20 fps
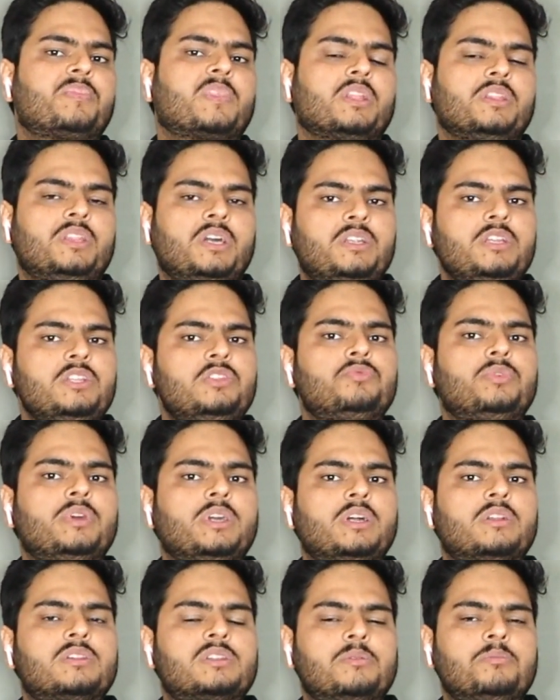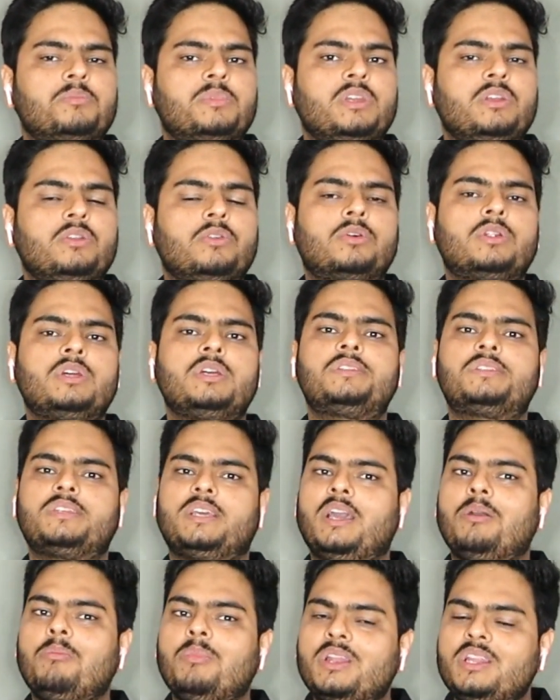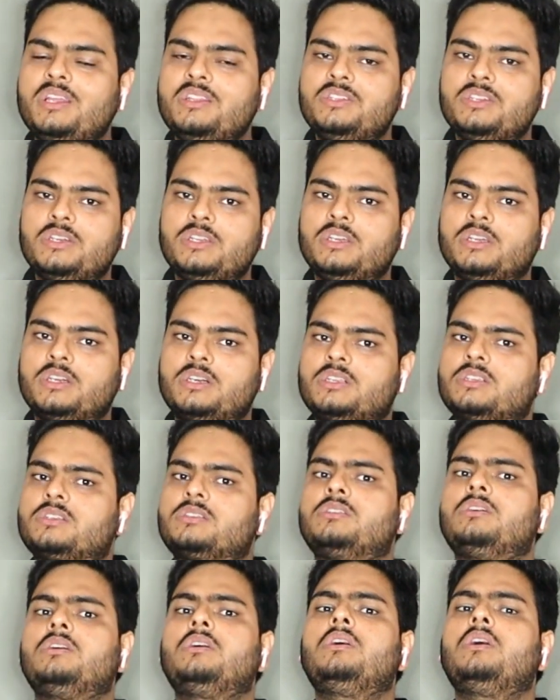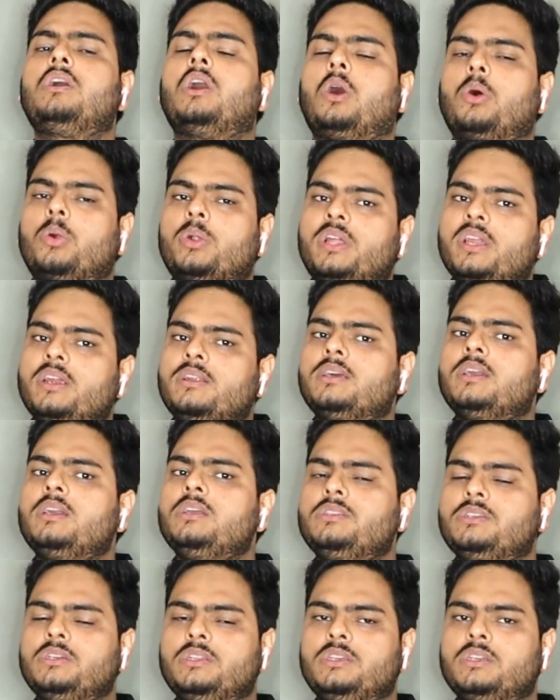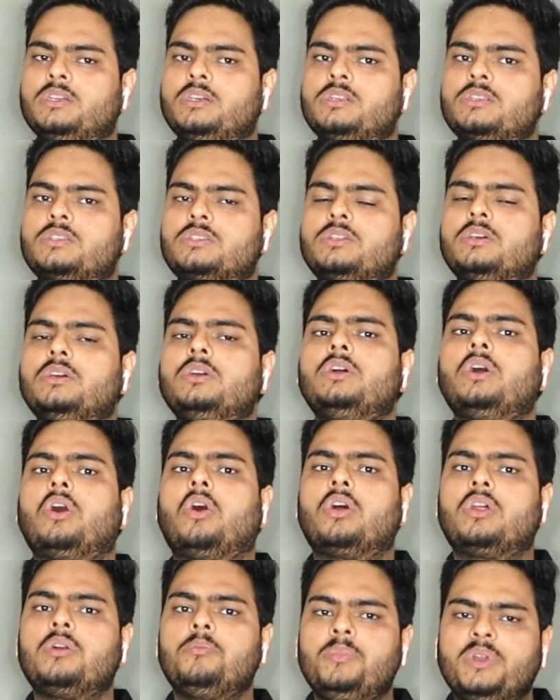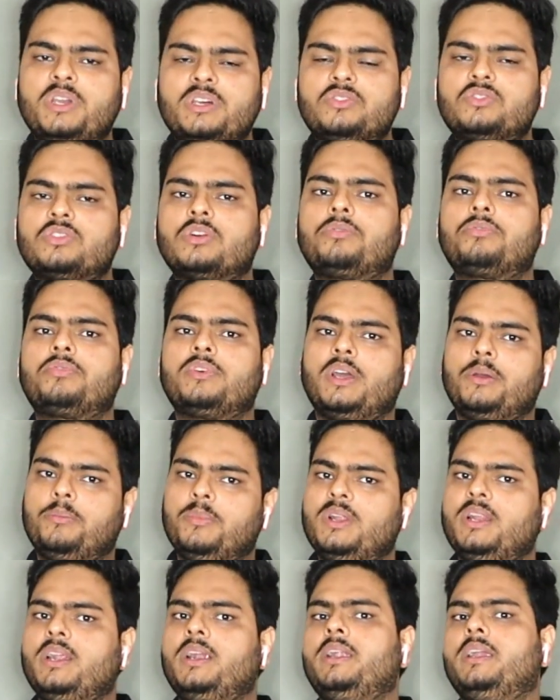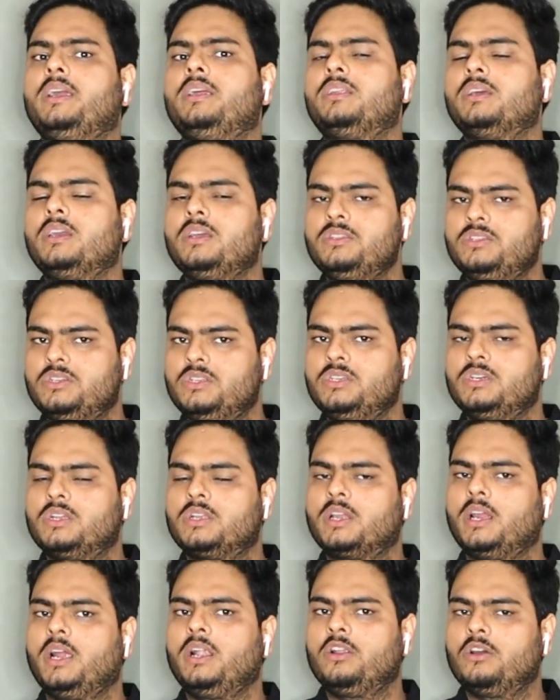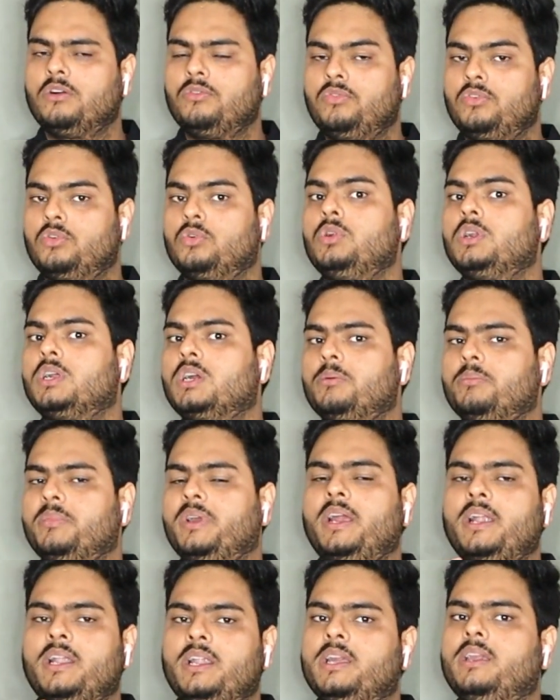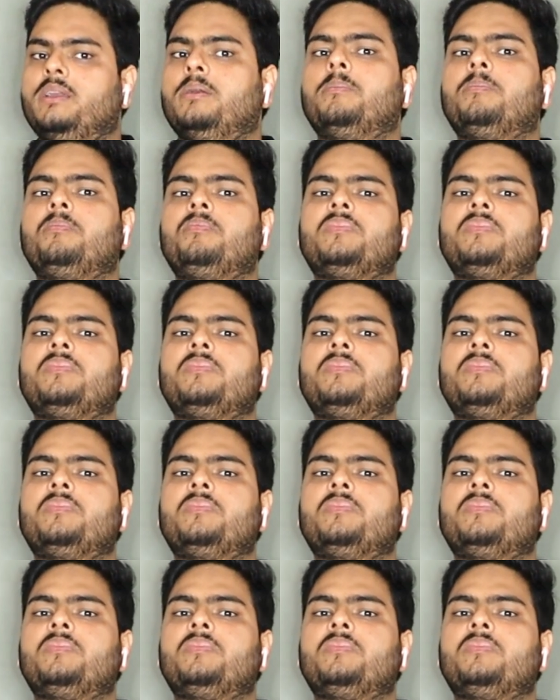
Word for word: that is where something known as ML engineers or data engineers or a mix of ML and data engineer kind of role come handy.